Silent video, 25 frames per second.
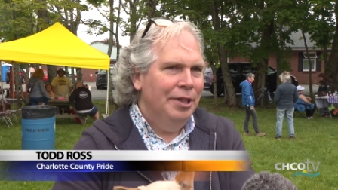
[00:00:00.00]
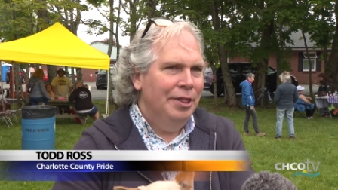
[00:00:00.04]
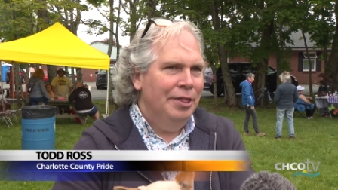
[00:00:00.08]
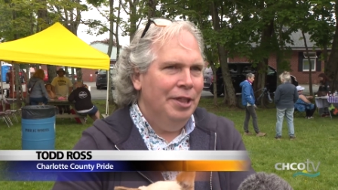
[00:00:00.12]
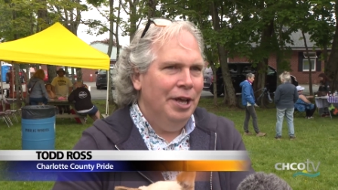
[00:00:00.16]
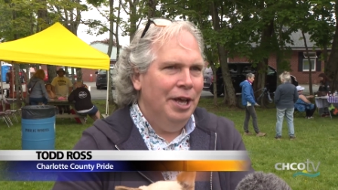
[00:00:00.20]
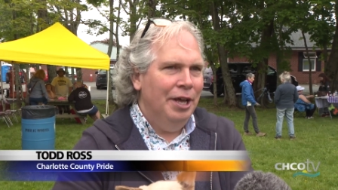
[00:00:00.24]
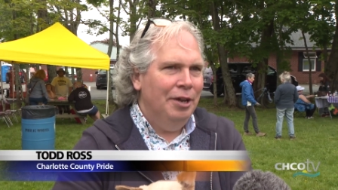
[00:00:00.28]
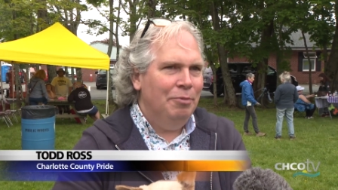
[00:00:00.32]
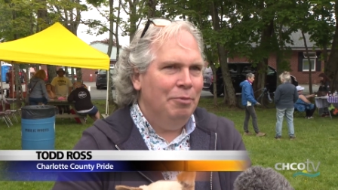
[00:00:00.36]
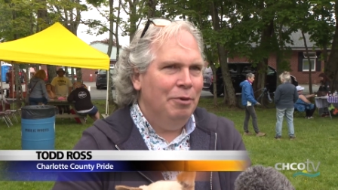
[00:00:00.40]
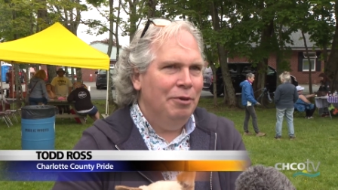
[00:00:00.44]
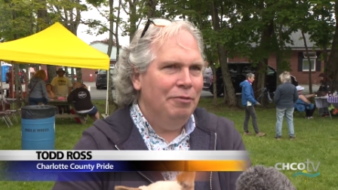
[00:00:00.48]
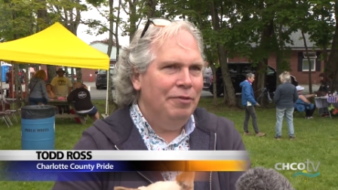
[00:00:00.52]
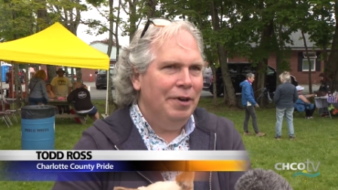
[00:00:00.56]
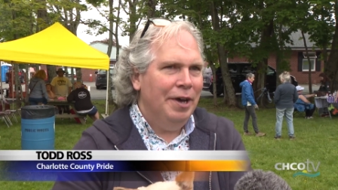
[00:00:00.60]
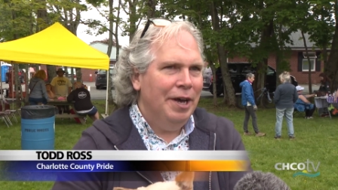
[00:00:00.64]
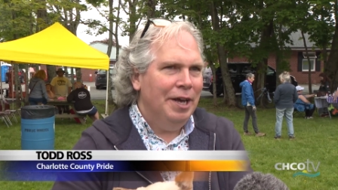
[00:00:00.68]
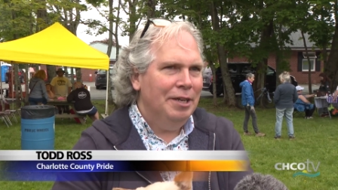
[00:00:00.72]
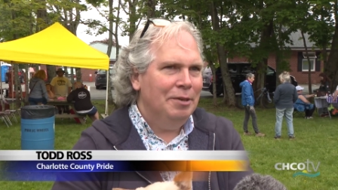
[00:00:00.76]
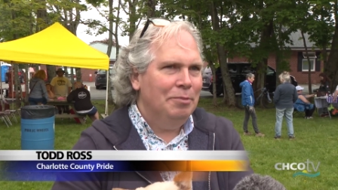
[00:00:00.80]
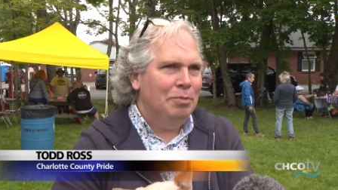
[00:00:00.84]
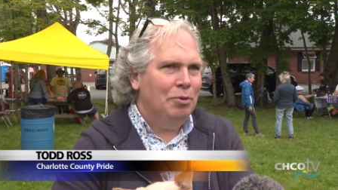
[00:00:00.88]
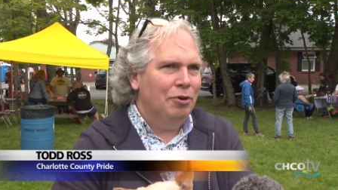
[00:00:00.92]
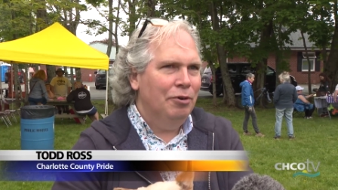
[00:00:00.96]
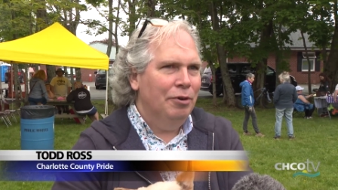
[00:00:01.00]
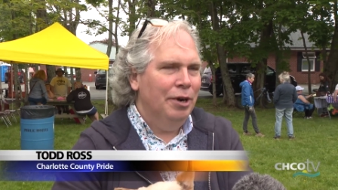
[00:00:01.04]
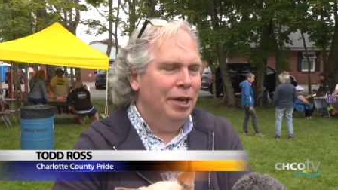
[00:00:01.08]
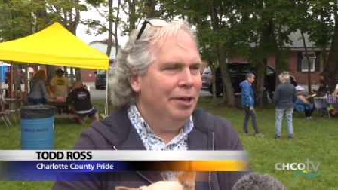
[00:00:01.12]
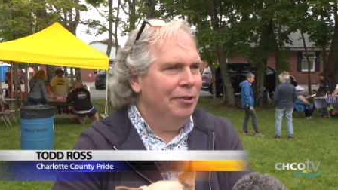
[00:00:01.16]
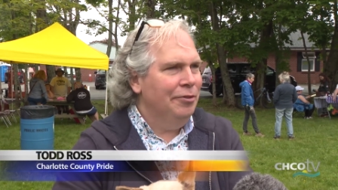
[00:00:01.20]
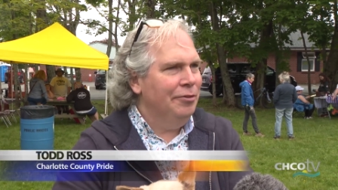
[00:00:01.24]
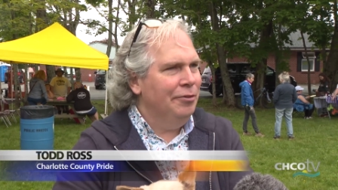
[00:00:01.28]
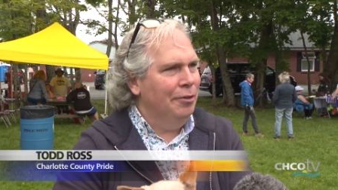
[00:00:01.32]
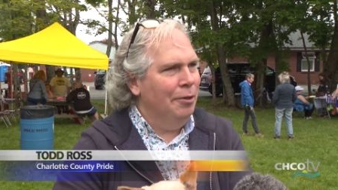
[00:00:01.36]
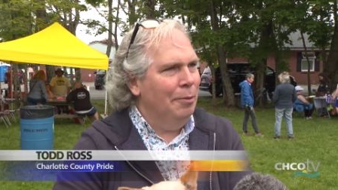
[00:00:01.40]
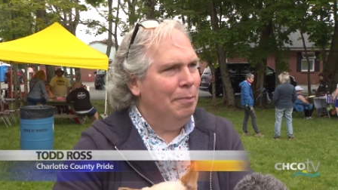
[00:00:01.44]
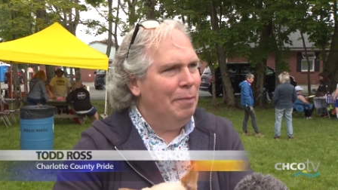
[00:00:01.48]
That we've had
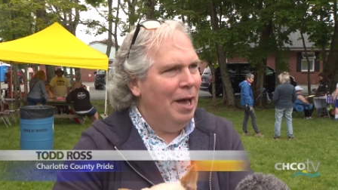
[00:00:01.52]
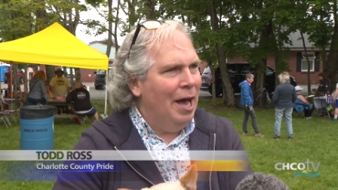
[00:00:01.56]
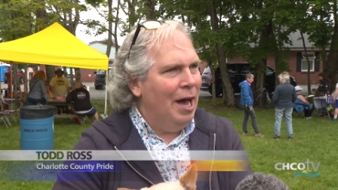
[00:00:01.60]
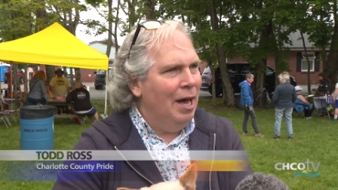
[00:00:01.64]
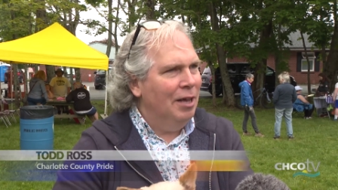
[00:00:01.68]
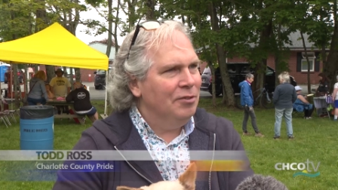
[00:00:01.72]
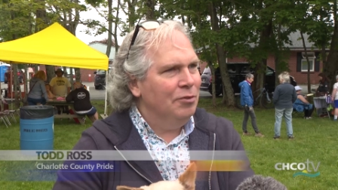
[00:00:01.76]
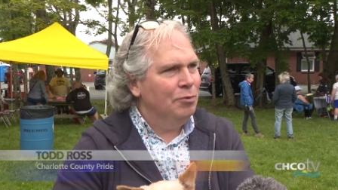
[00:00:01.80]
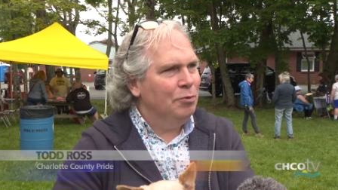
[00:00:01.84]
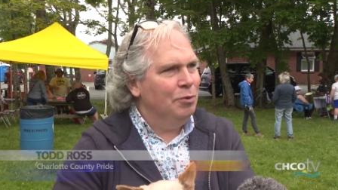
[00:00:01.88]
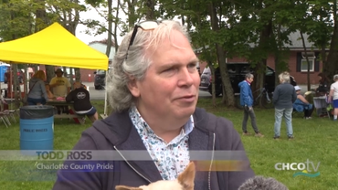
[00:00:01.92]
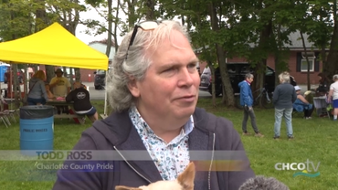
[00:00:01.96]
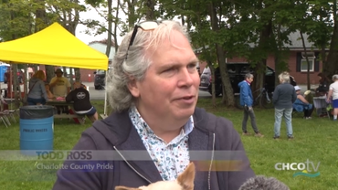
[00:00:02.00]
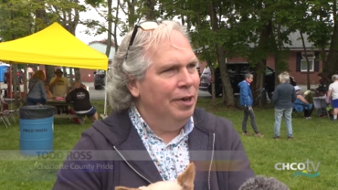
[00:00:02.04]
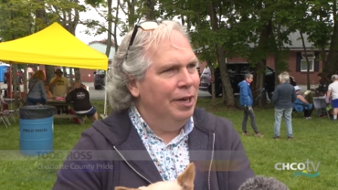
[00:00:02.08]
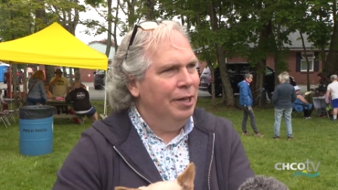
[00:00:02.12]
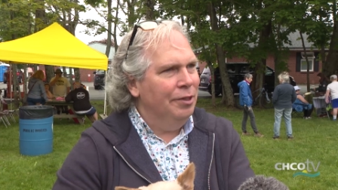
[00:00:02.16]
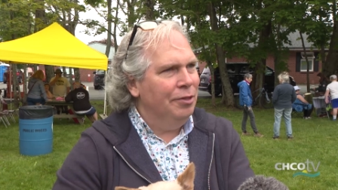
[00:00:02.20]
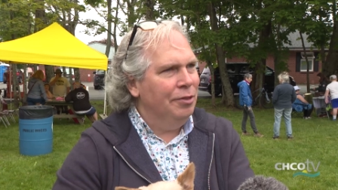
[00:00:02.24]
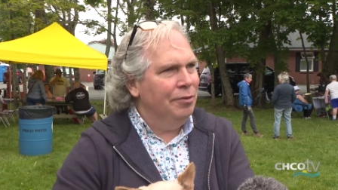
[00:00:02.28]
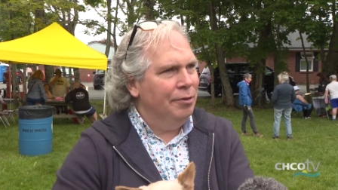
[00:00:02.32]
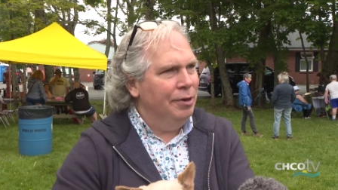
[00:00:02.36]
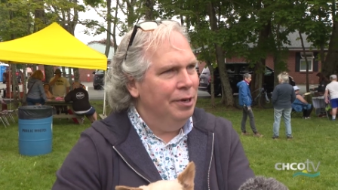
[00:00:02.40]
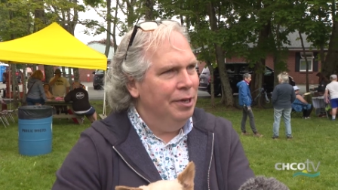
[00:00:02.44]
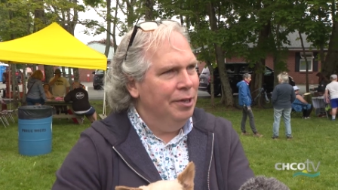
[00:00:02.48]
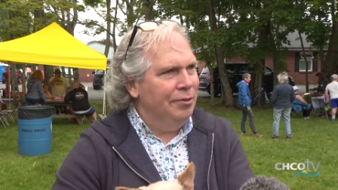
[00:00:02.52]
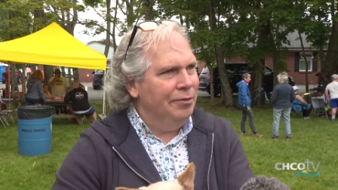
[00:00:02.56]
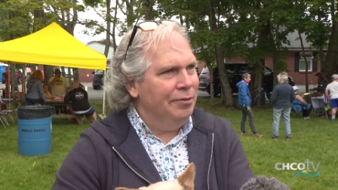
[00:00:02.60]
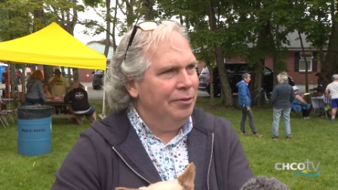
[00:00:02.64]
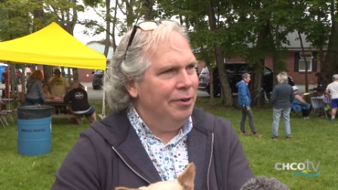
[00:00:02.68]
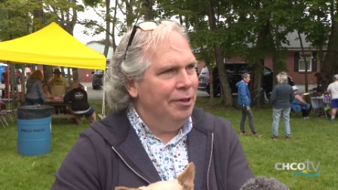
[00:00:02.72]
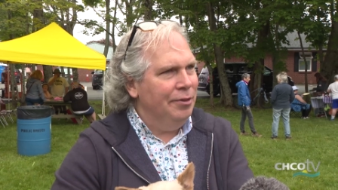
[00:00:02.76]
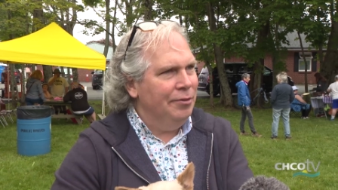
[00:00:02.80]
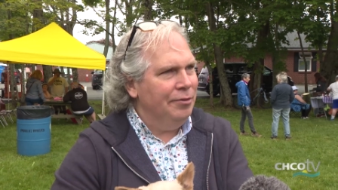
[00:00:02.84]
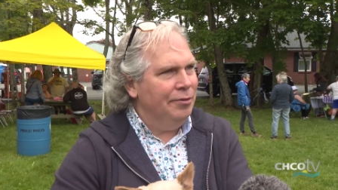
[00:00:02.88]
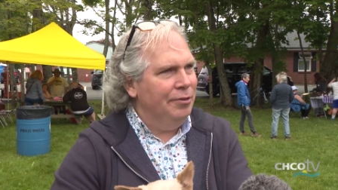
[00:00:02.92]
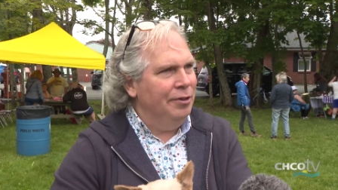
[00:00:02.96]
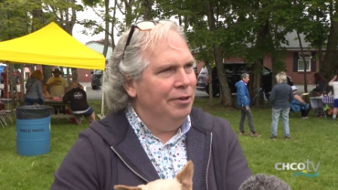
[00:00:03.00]
parades in the past. We've had 3 in
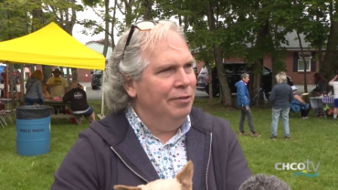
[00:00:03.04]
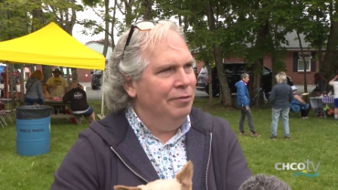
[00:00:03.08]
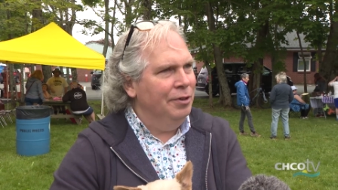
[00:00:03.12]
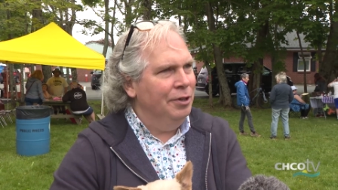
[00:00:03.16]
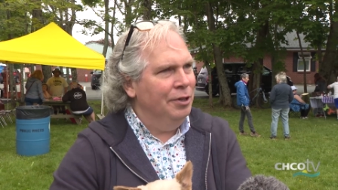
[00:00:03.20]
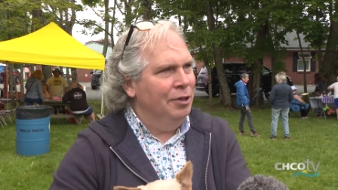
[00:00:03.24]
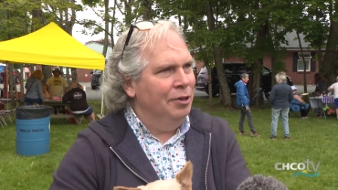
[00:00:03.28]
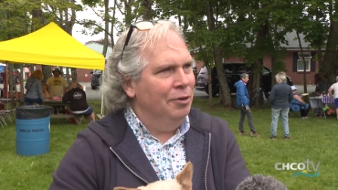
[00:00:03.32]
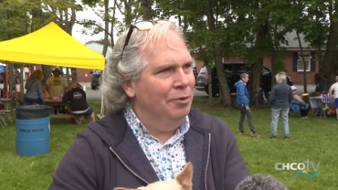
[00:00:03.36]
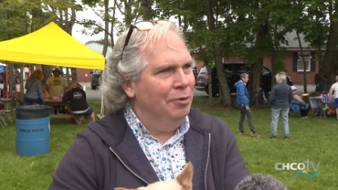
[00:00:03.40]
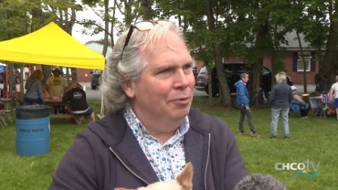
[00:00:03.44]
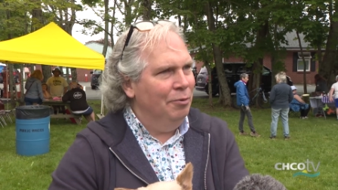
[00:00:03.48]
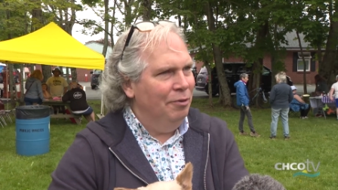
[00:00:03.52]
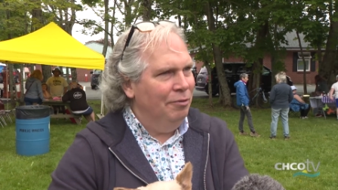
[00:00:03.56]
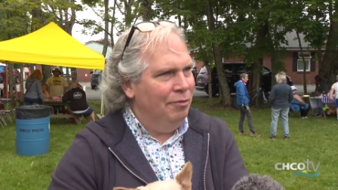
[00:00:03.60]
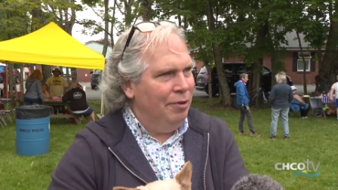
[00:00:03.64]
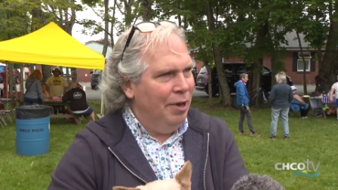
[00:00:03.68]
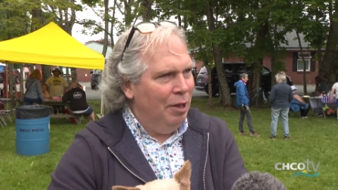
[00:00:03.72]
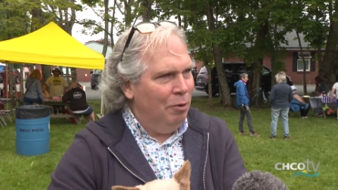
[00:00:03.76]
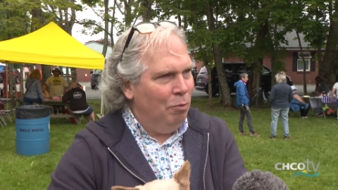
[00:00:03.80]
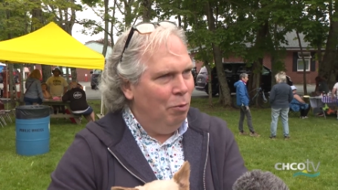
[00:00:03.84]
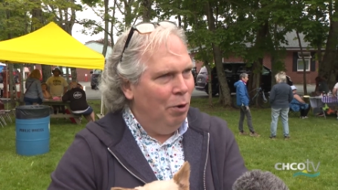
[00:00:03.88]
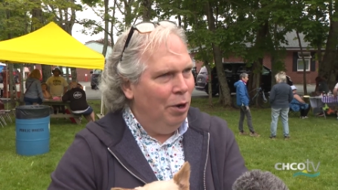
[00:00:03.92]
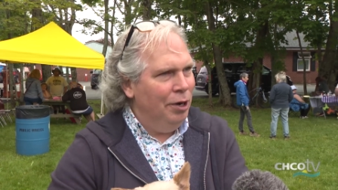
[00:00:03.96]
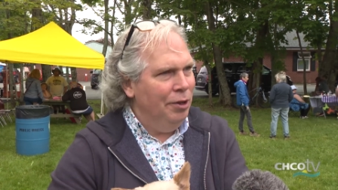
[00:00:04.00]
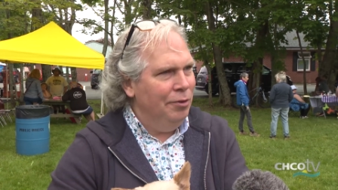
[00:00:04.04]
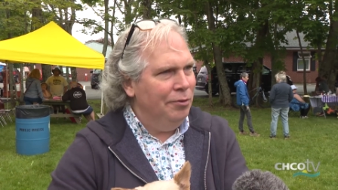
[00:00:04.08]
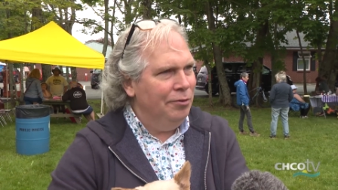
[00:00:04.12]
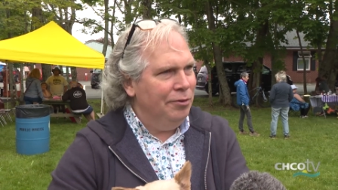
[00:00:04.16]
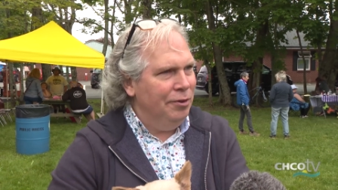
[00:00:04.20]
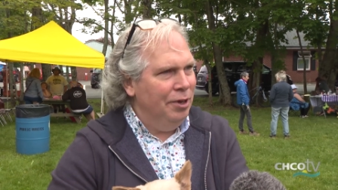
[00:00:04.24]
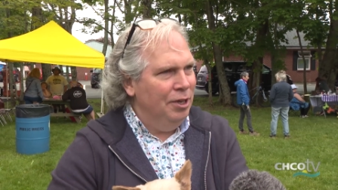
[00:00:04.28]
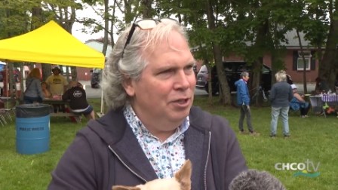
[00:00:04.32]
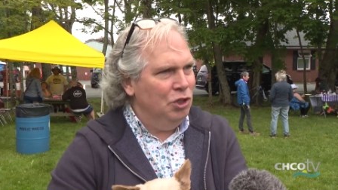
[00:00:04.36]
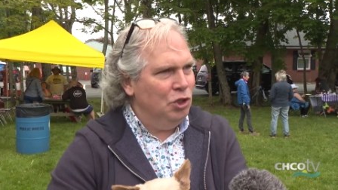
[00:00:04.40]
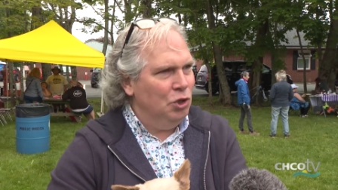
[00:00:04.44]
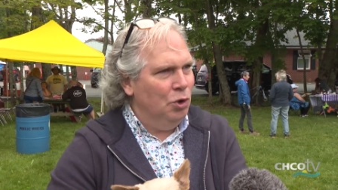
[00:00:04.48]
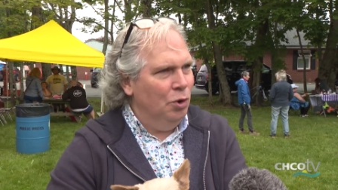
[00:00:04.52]
St. Stephen, we've had 1 in
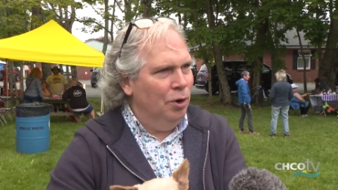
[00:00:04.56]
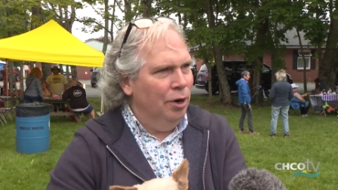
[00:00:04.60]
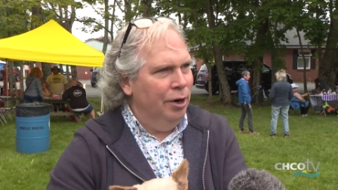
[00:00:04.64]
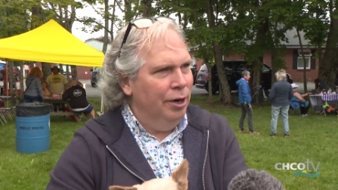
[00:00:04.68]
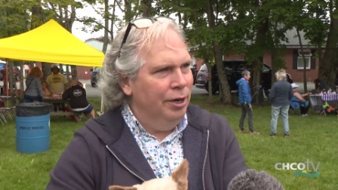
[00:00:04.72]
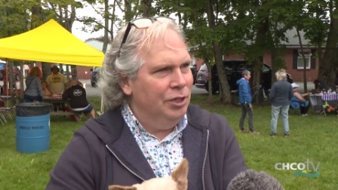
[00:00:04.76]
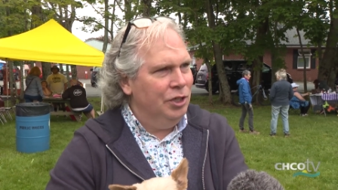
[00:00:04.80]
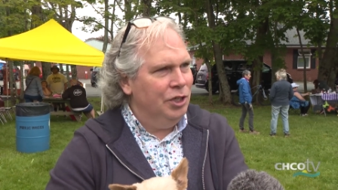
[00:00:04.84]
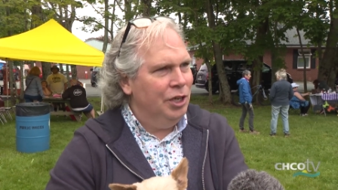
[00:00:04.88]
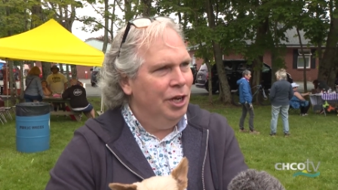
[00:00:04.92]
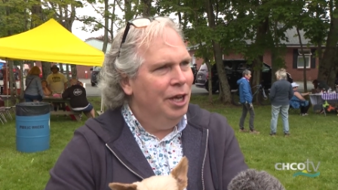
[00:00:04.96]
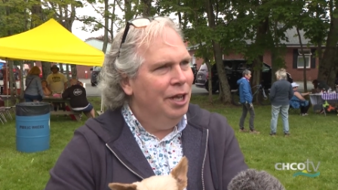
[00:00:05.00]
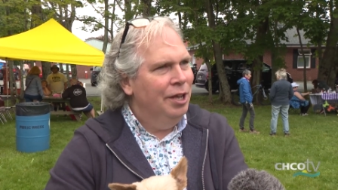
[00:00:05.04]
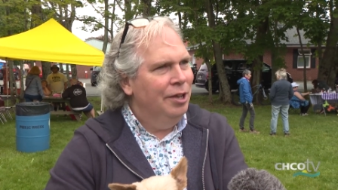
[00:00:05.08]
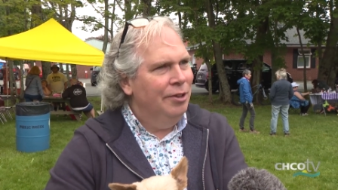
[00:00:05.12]
St. George.